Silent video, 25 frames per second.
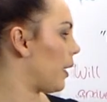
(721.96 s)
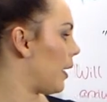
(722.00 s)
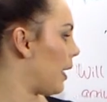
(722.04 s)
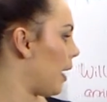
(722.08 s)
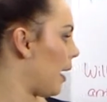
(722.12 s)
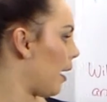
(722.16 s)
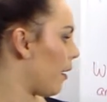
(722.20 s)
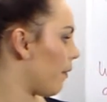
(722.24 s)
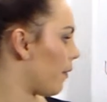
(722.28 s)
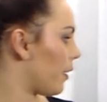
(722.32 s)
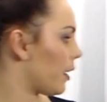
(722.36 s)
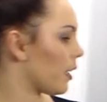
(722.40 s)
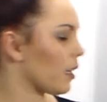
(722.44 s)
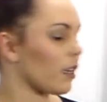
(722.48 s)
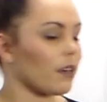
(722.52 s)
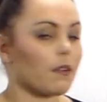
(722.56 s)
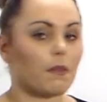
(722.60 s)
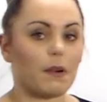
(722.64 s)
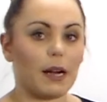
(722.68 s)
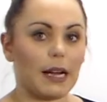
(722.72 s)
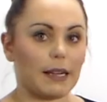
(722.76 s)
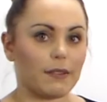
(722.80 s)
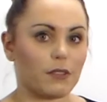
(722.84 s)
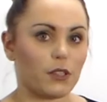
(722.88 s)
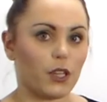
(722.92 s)
when Eric
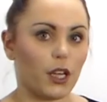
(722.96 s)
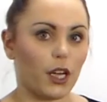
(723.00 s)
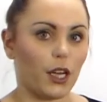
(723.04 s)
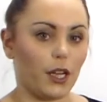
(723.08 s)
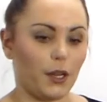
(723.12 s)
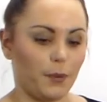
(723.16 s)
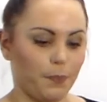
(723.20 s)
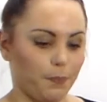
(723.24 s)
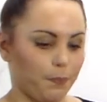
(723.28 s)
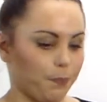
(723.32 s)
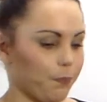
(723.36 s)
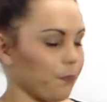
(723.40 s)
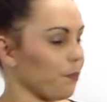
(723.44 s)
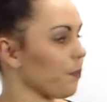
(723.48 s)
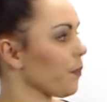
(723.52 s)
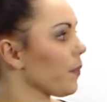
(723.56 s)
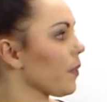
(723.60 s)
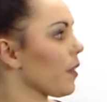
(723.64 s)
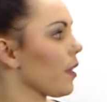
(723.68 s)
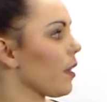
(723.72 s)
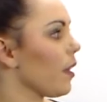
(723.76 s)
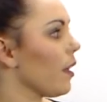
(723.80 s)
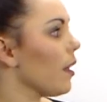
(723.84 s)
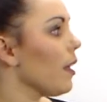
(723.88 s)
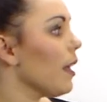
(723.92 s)
arrives home?
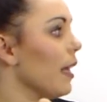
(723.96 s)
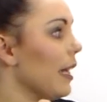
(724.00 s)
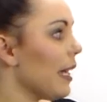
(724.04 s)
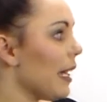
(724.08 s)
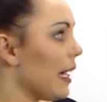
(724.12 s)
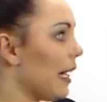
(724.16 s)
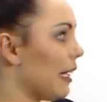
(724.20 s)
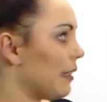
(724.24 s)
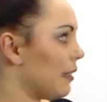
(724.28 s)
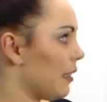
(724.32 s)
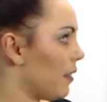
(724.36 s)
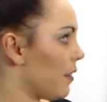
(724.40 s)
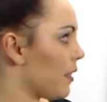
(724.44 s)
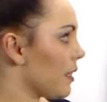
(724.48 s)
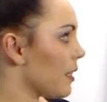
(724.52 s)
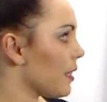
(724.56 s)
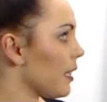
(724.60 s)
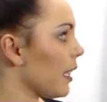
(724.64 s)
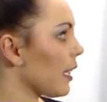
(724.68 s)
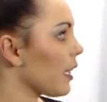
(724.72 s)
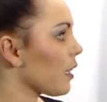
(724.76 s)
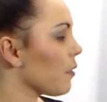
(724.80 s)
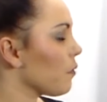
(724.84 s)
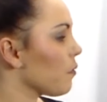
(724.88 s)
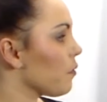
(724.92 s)
And in the
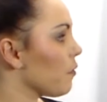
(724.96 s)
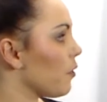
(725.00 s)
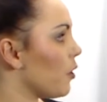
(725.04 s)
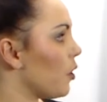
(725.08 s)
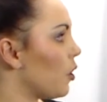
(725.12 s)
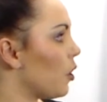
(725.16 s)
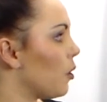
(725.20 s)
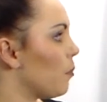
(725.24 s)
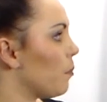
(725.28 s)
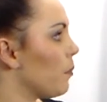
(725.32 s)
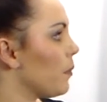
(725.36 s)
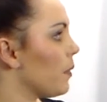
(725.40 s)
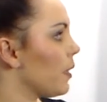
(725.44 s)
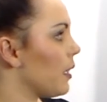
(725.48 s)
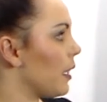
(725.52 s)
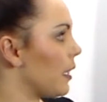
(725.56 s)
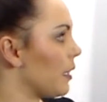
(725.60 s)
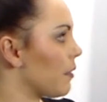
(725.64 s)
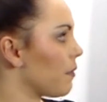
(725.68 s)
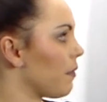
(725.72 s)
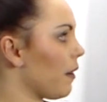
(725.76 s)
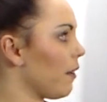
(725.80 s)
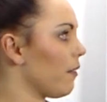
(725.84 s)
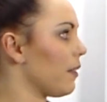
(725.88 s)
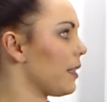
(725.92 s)
second form,
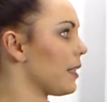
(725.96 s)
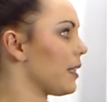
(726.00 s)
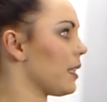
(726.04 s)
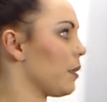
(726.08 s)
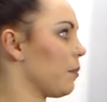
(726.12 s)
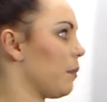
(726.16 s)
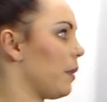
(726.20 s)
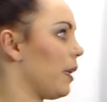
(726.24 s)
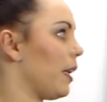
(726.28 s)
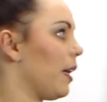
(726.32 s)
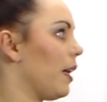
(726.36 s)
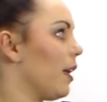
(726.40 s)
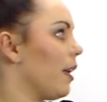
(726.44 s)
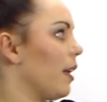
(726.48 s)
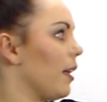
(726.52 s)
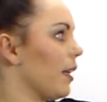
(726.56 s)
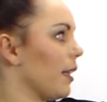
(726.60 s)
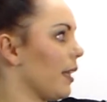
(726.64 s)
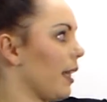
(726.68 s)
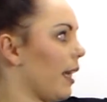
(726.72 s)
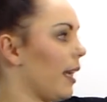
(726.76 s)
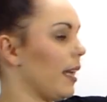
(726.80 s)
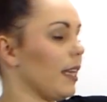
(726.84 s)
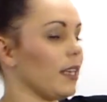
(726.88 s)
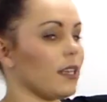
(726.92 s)
it's very similar
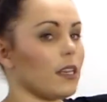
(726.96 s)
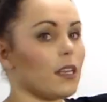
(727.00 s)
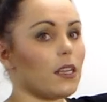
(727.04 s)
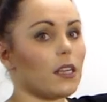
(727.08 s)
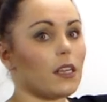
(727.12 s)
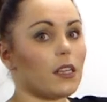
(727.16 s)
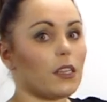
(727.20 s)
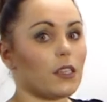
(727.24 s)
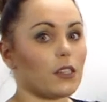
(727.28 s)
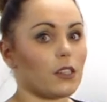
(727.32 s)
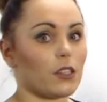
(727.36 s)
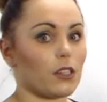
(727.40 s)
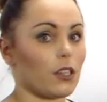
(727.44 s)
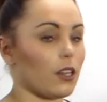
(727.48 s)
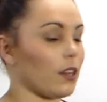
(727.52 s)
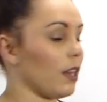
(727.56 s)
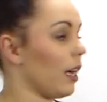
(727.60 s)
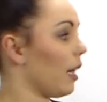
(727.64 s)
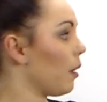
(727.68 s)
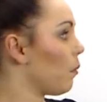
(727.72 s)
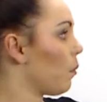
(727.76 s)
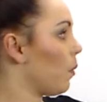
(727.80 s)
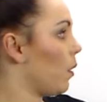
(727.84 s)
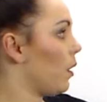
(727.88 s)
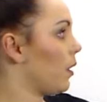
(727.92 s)
again to
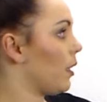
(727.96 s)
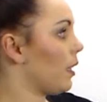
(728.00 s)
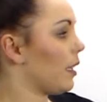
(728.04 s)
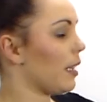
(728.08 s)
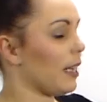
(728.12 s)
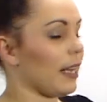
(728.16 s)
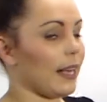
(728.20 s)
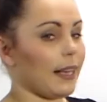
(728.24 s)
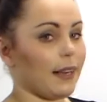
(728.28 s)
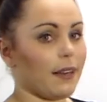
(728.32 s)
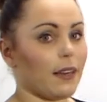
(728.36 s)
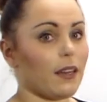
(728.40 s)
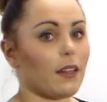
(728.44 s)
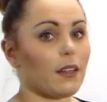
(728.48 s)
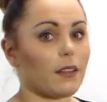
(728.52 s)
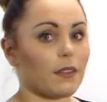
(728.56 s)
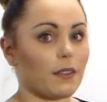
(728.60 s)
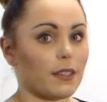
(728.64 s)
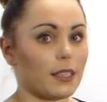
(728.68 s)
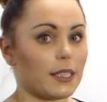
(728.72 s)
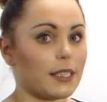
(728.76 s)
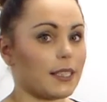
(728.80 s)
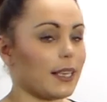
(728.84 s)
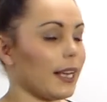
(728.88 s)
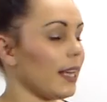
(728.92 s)
that one in
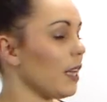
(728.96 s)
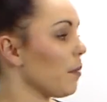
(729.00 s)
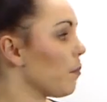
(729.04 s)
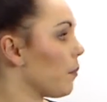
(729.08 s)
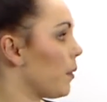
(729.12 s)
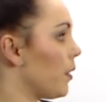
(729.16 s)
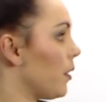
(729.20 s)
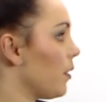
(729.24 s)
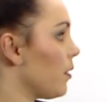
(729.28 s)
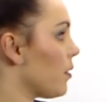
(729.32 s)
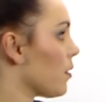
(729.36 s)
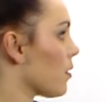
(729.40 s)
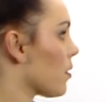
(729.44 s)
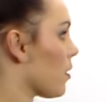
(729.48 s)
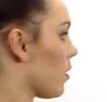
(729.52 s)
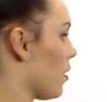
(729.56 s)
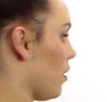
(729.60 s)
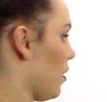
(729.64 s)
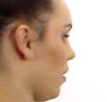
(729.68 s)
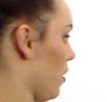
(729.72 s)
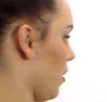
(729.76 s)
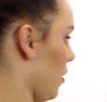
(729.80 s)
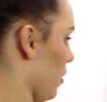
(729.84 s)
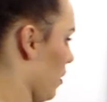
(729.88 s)
the statement.